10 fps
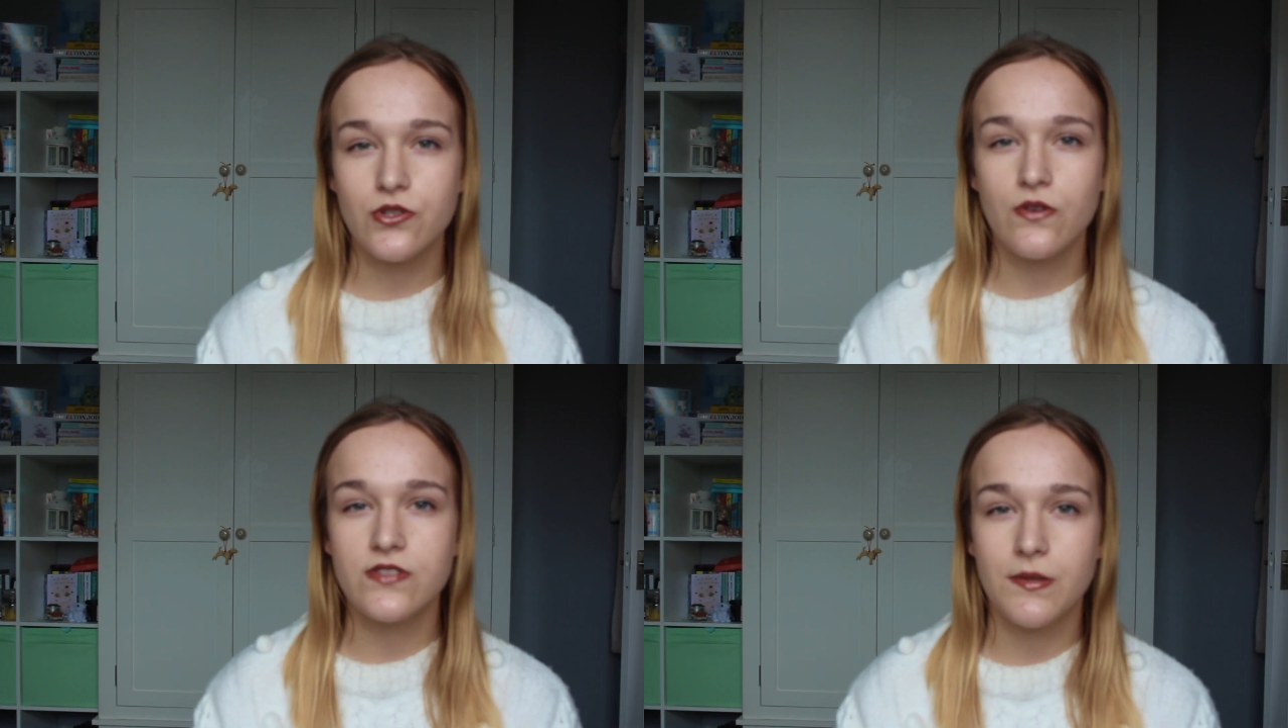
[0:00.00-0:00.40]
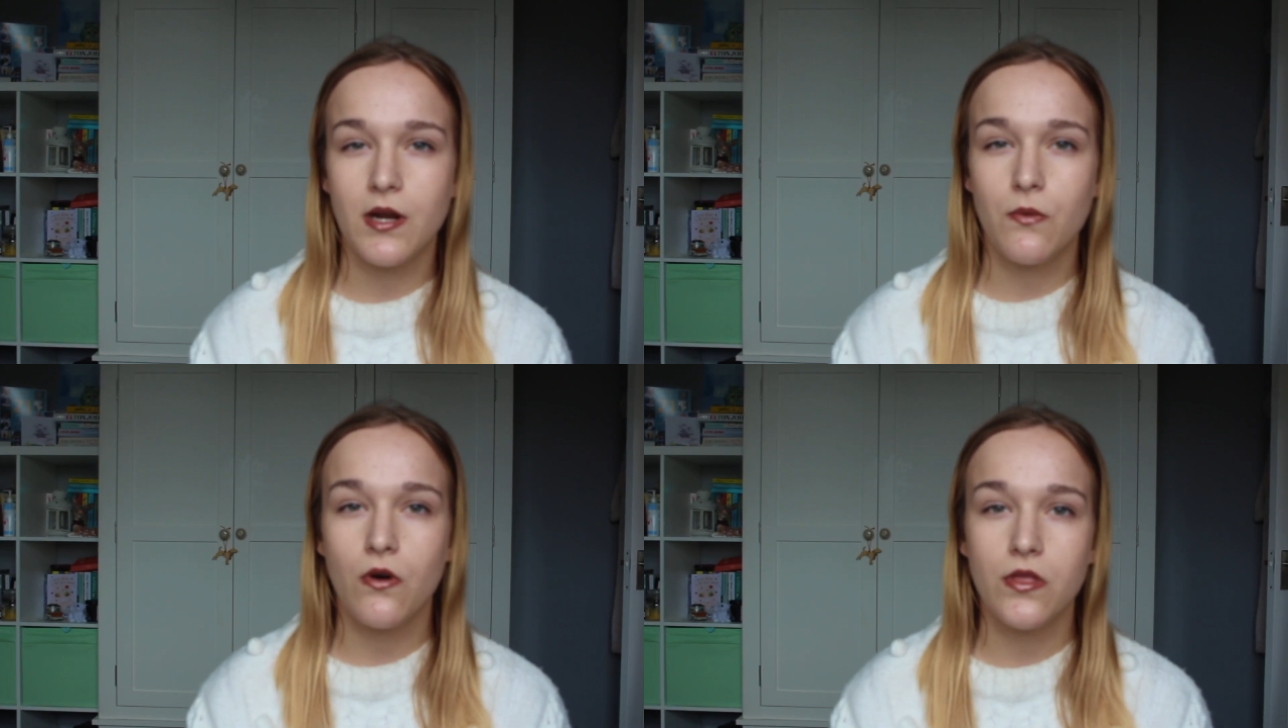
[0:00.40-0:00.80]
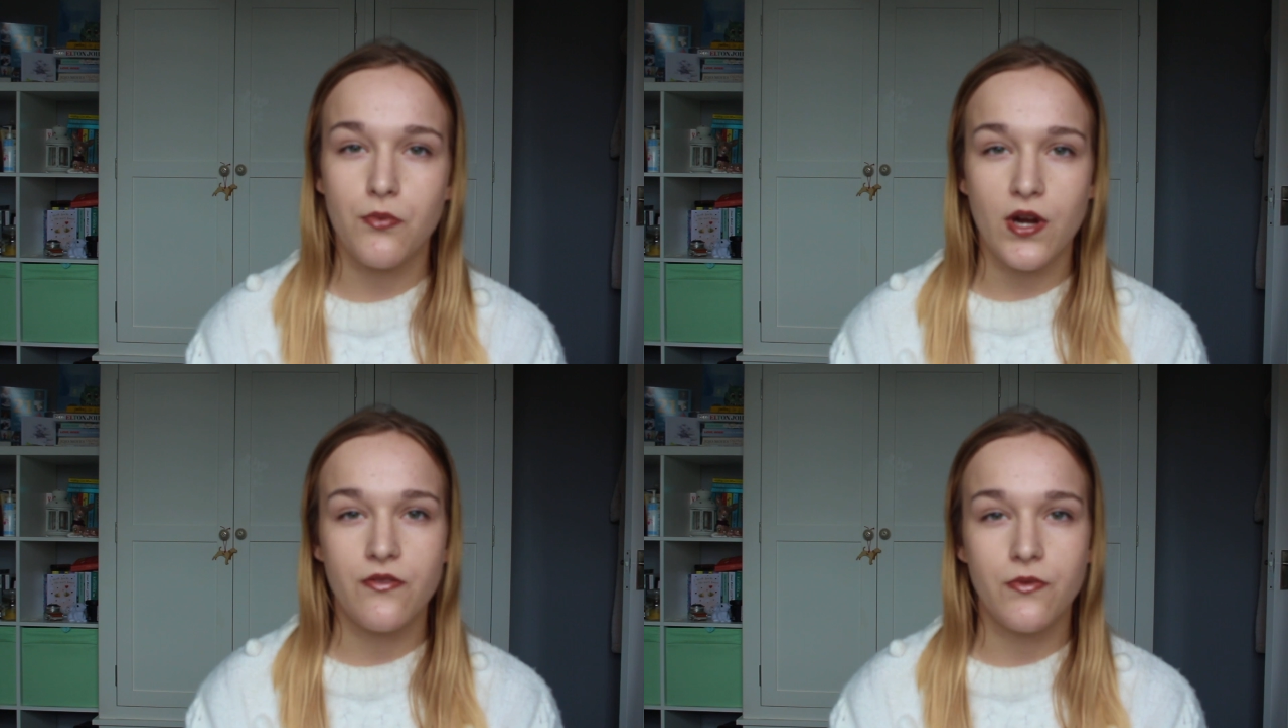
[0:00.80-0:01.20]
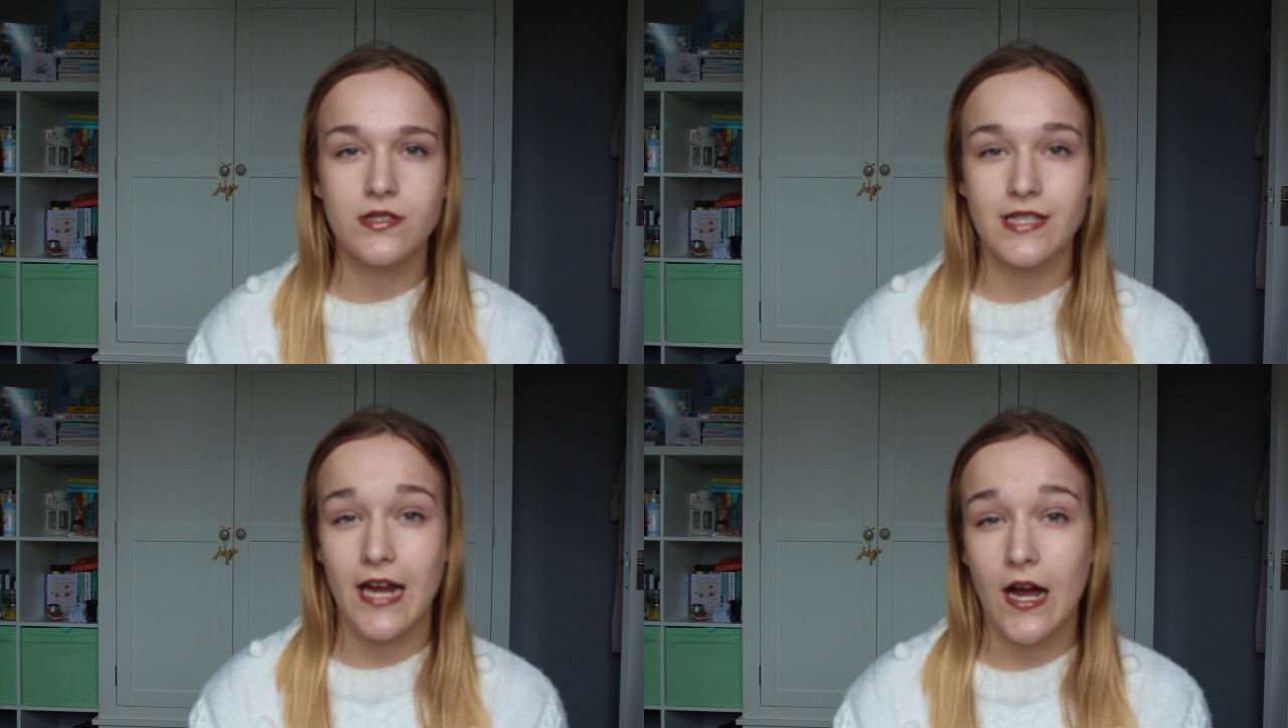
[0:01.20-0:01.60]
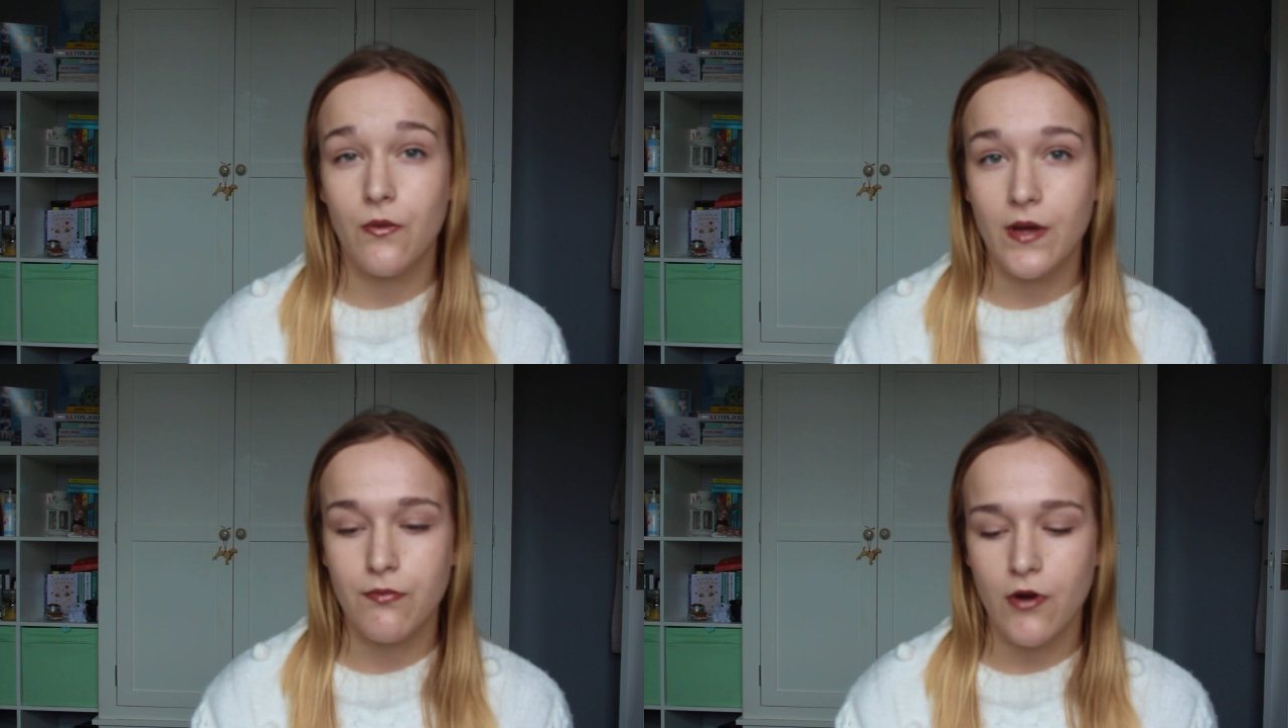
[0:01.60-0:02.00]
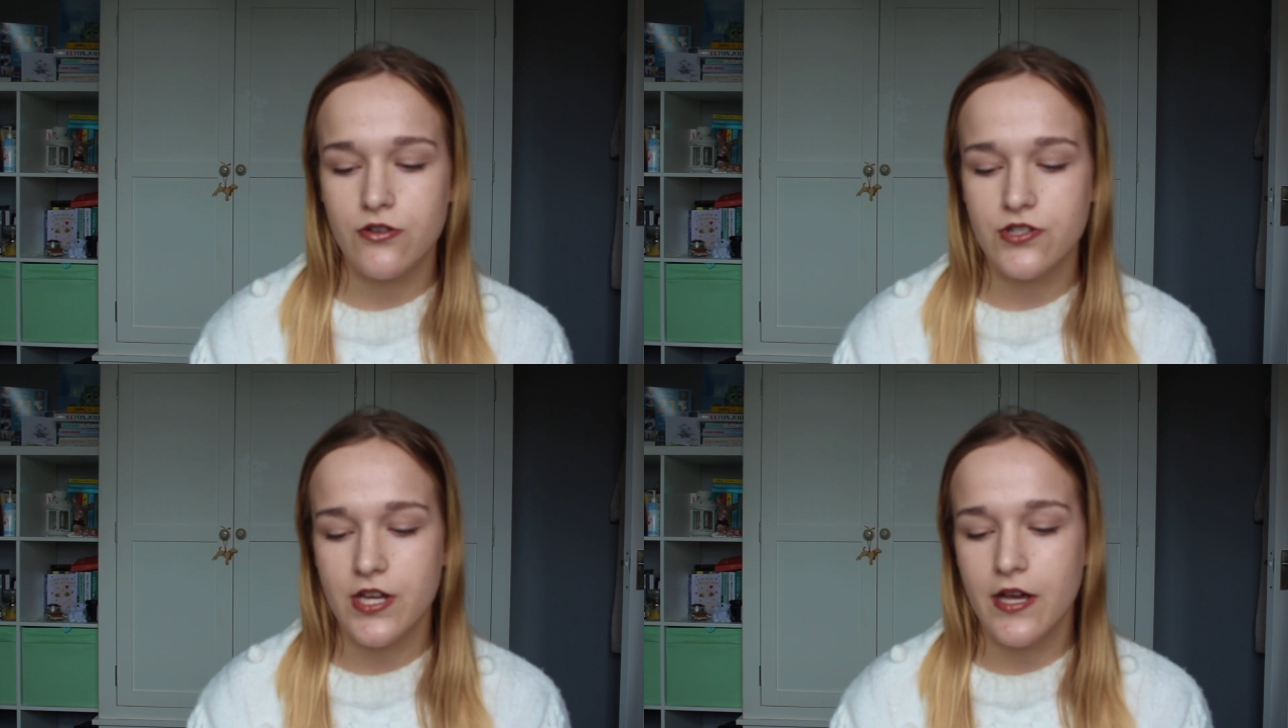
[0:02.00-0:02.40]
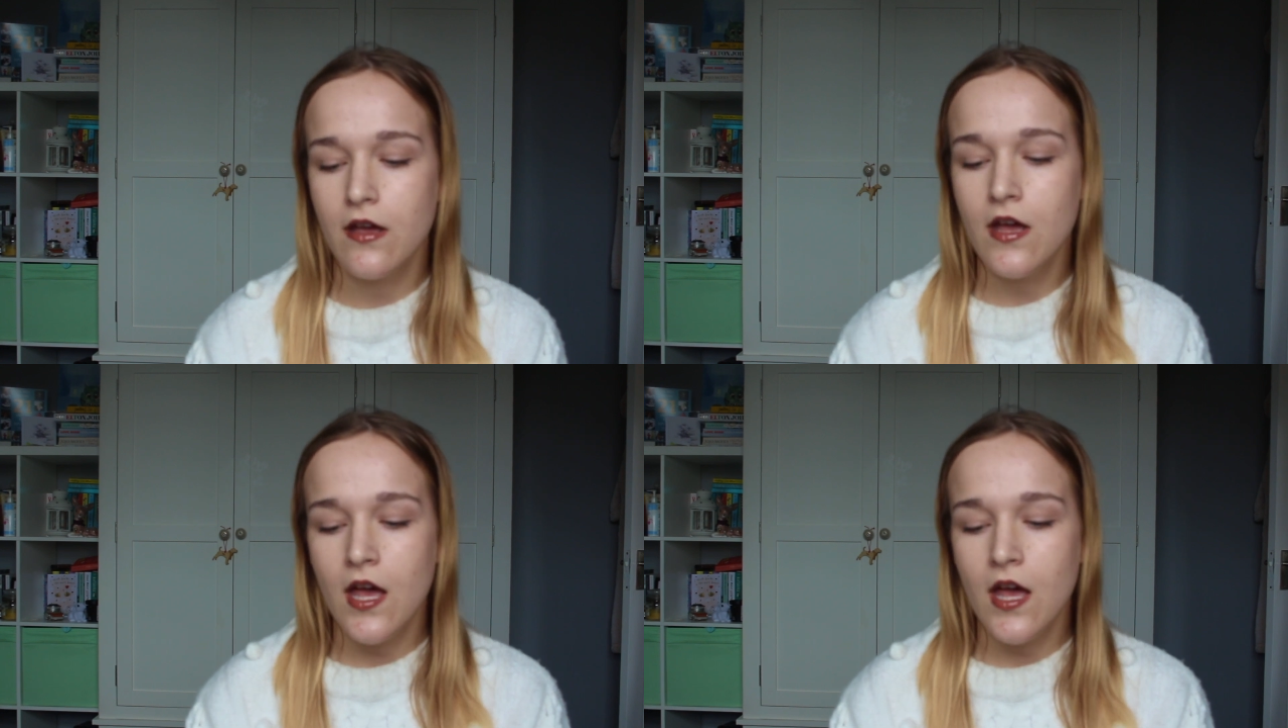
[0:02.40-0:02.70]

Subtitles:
sort of summing up what the brief was and how we approached it.